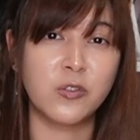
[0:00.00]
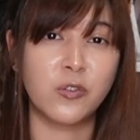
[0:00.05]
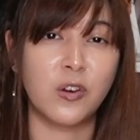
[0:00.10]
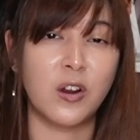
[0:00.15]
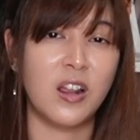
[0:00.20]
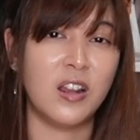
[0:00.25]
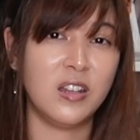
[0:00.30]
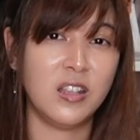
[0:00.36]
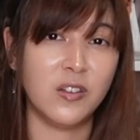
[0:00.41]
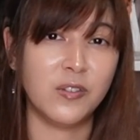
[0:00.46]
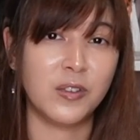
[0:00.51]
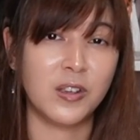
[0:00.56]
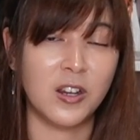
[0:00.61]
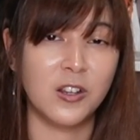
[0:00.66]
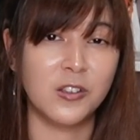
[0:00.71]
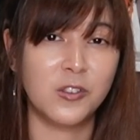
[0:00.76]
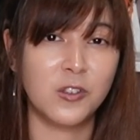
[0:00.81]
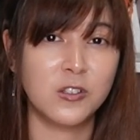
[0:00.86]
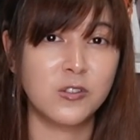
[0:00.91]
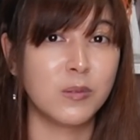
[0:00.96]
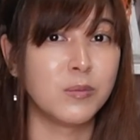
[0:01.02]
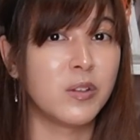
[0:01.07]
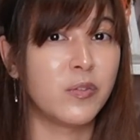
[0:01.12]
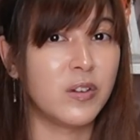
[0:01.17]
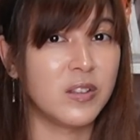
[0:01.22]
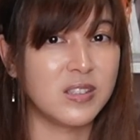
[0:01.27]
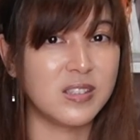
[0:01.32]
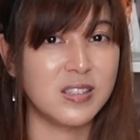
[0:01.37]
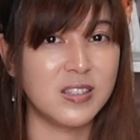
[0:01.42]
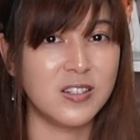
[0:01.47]
variety of characters from
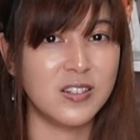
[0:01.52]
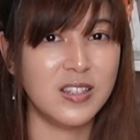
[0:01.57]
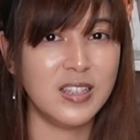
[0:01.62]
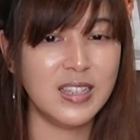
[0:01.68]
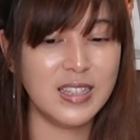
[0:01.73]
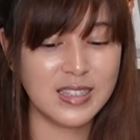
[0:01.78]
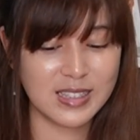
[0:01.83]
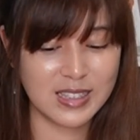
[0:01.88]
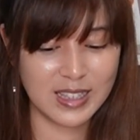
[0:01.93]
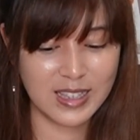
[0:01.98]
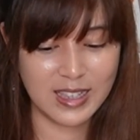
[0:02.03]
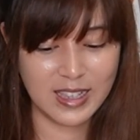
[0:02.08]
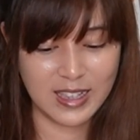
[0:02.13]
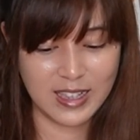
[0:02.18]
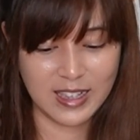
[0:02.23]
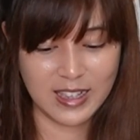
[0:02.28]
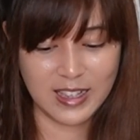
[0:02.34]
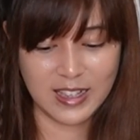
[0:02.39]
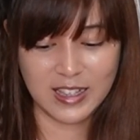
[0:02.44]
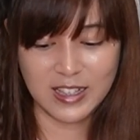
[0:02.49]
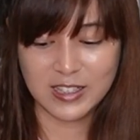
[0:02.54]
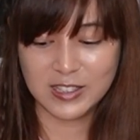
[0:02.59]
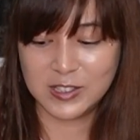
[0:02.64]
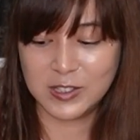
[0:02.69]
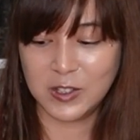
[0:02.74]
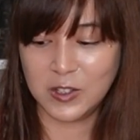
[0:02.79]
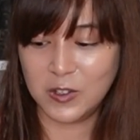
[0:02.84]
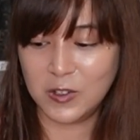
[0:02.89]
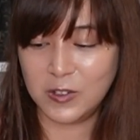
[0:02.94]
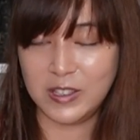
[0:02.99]
different series.
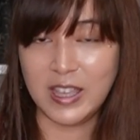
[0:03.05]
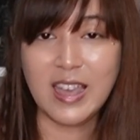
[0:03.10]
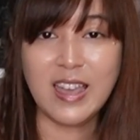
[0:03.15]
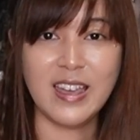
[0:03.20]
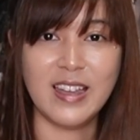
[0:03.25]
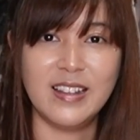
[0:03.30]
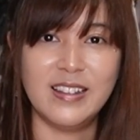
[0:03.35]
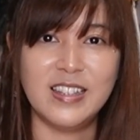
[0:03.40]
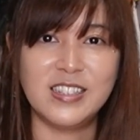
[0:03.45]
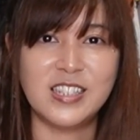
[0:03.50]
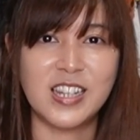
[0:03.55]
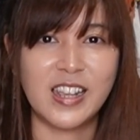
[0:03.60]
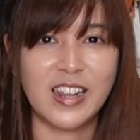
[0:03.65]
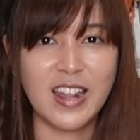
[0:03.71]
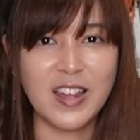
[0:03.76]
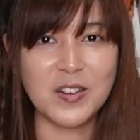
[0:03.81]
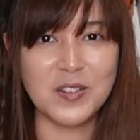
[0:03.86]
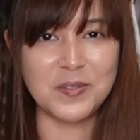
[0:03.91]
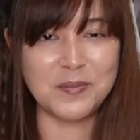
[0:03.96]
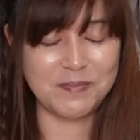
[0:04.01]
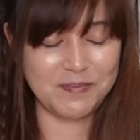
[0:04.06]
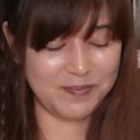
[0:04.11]
So yeah, let's check it out.